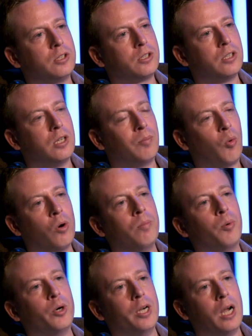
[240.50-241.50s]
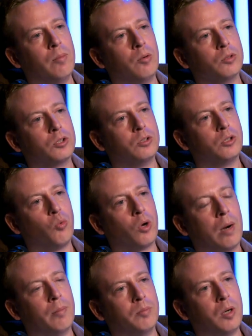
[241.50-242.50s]
an important preamble to what
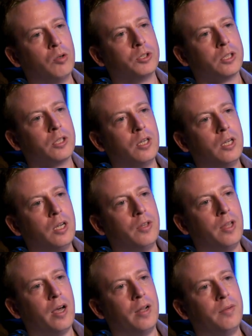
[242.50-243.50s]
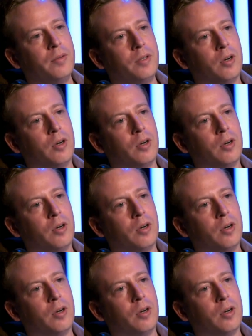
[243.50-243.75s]
I'm proposing, that